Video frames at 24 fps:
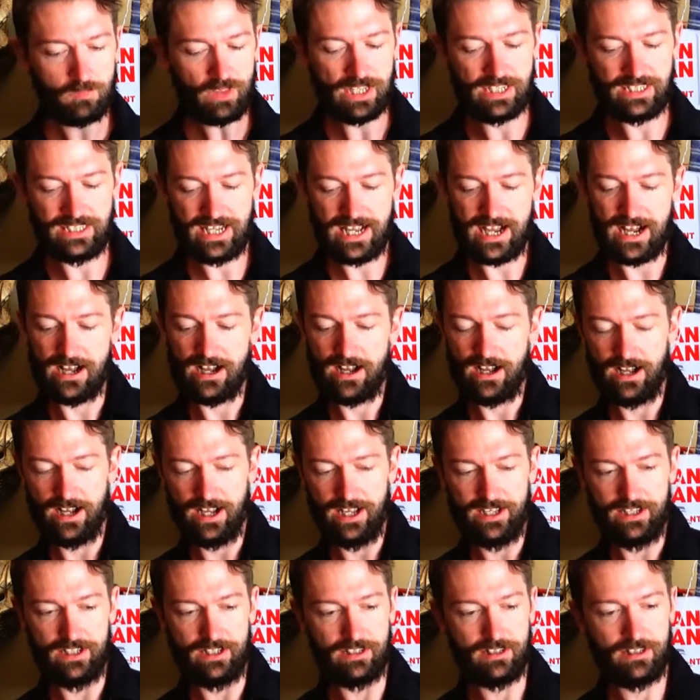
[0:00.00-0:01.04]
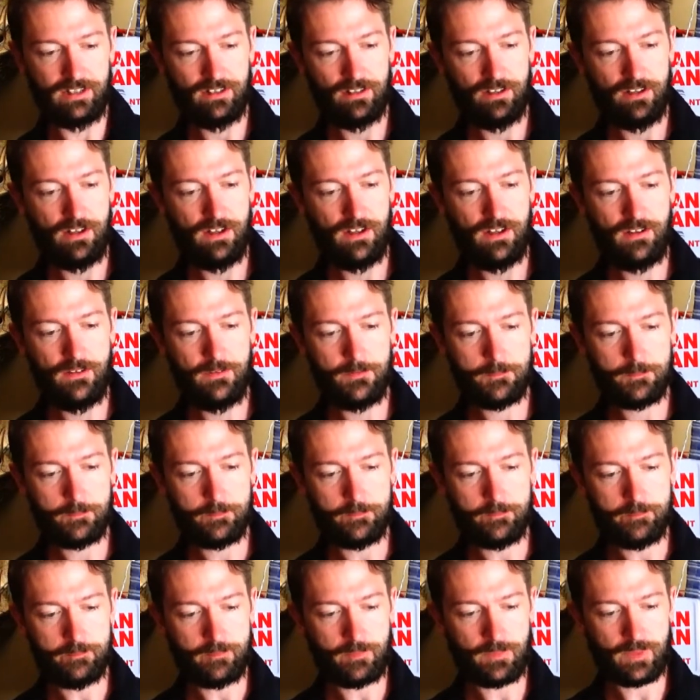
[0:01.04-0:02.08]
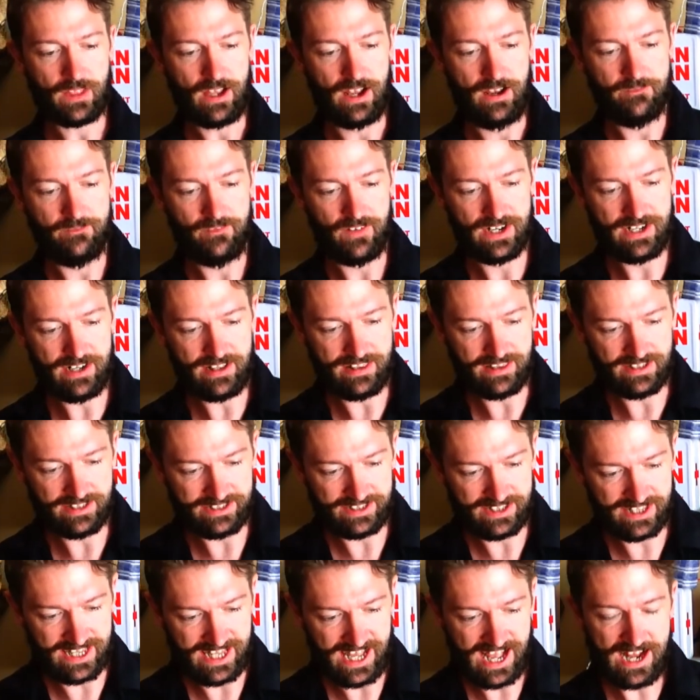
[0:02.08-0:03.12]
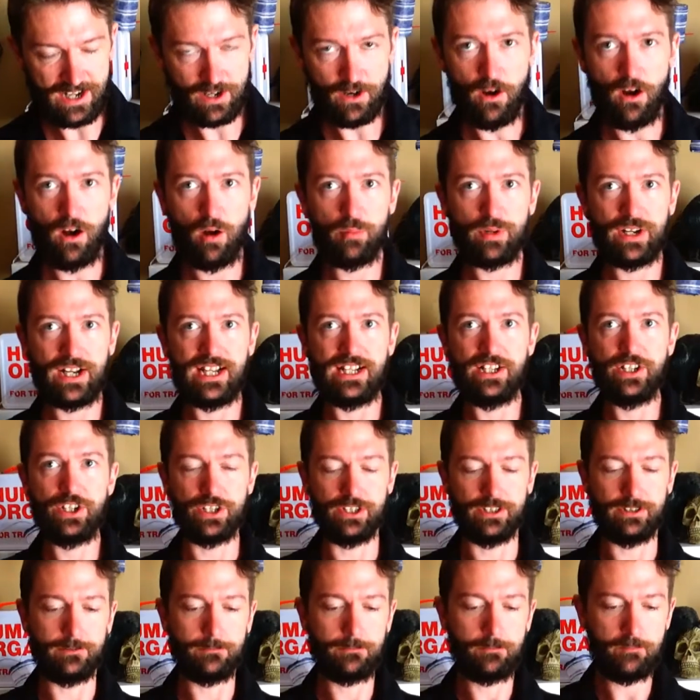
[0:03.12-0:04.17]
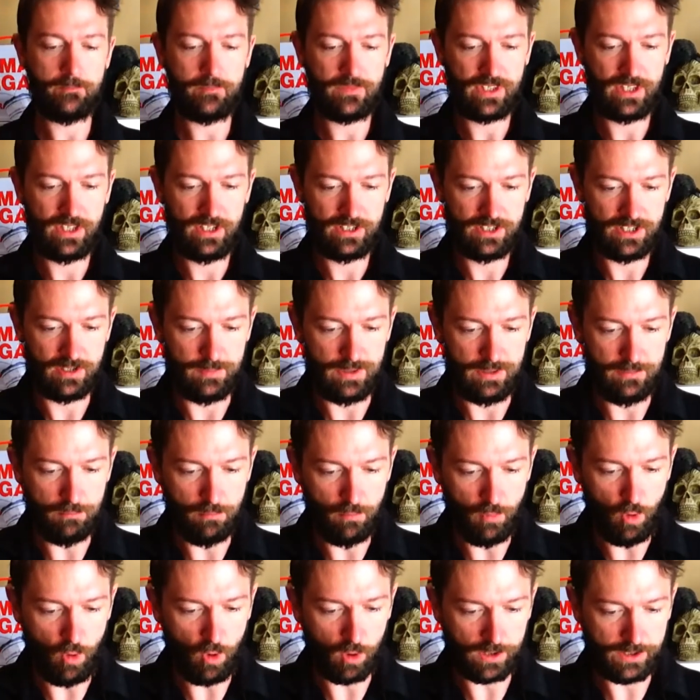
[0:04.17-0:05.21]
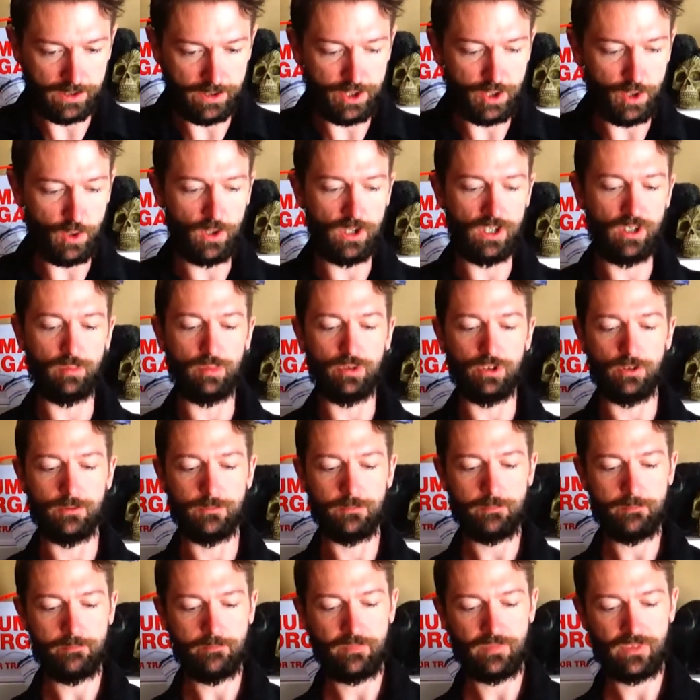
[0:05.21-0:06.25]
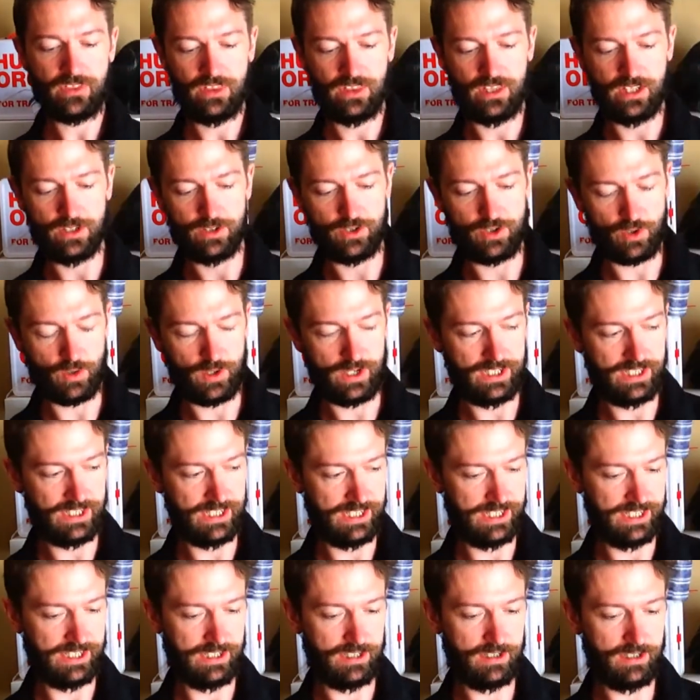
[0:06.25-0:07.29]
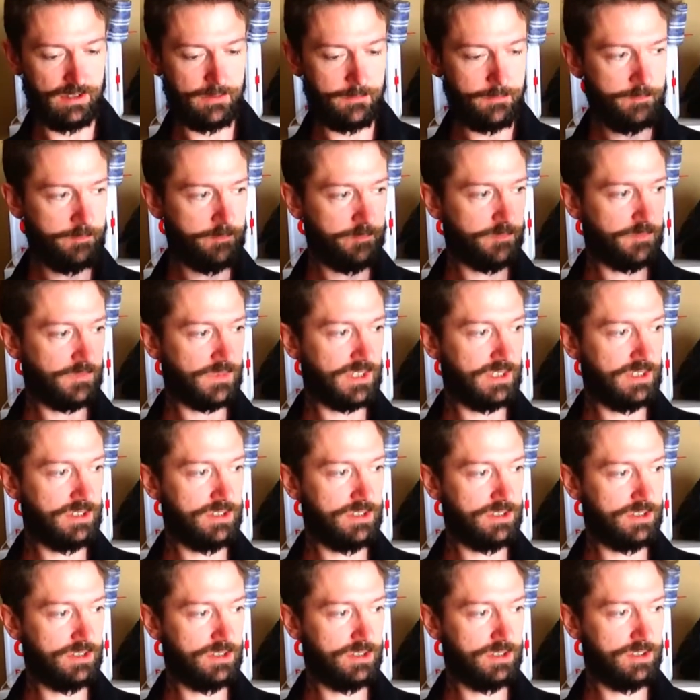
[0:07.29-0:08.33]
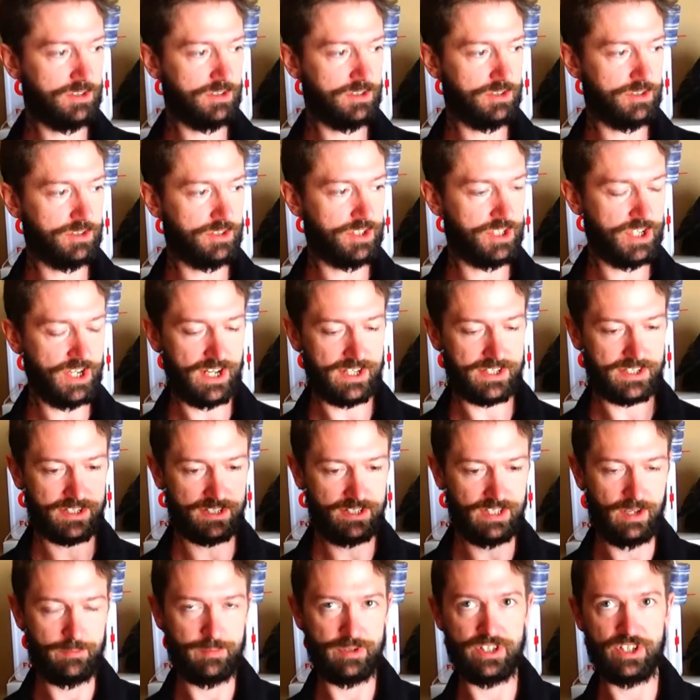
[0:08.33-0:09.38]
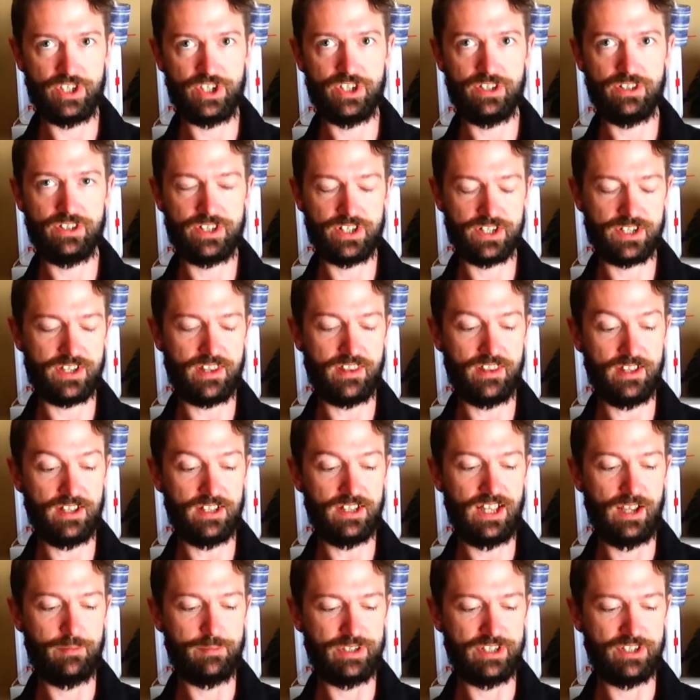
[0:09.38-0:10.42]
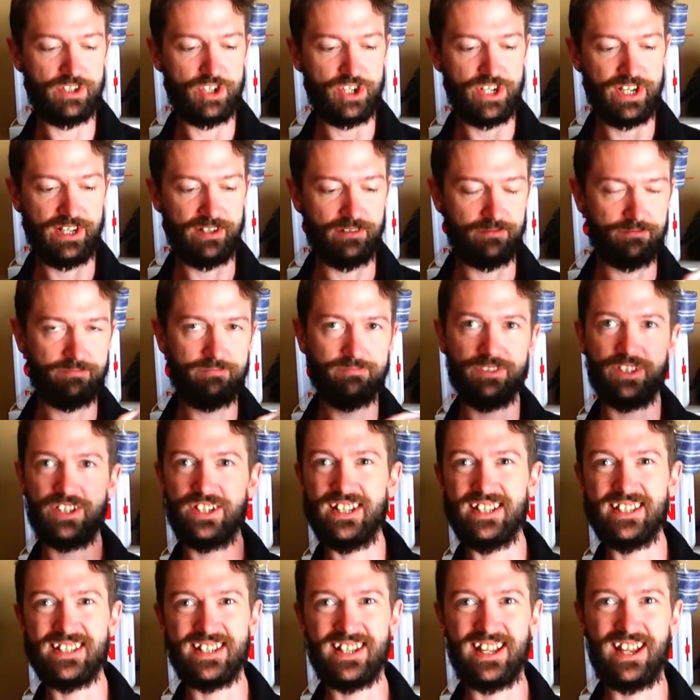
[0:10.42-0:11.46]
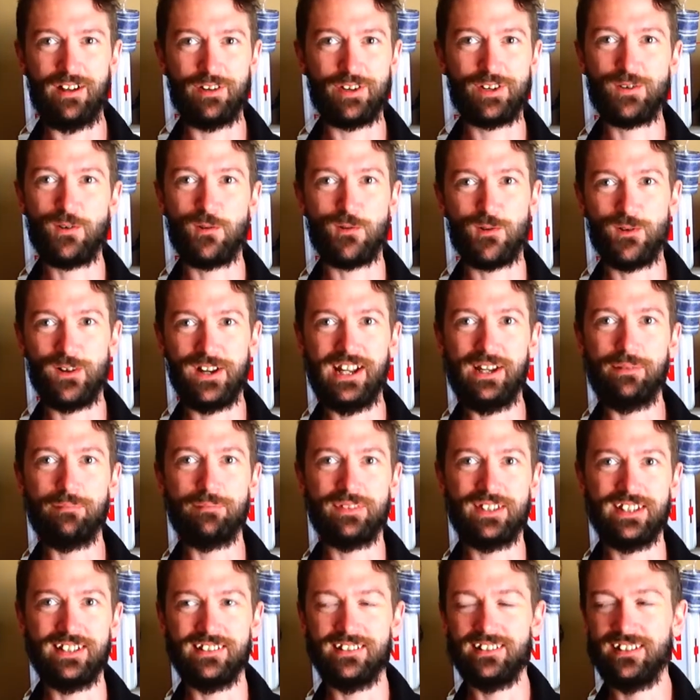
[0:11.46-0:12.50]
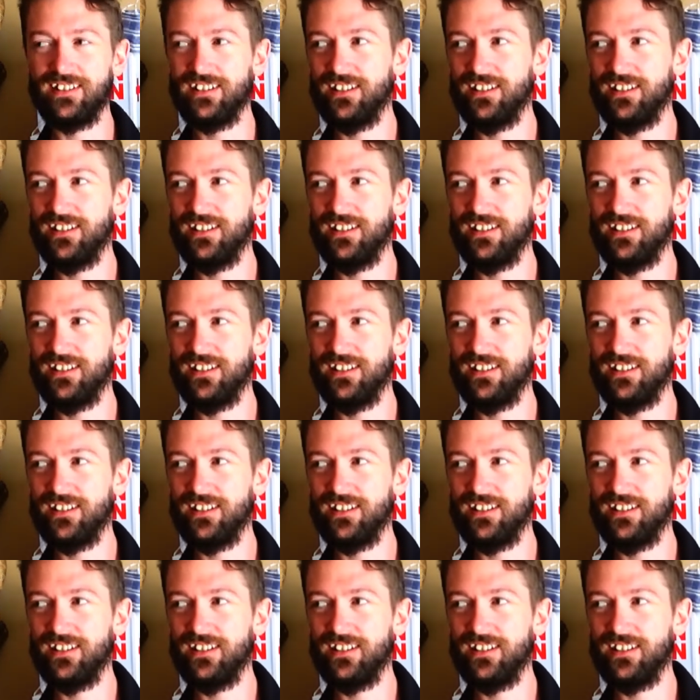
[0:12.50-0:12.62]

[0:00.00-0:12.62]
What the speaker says: Yeah, I find that combination to be more enjoyable than drinking just the lemon gin. It needs a shorter name than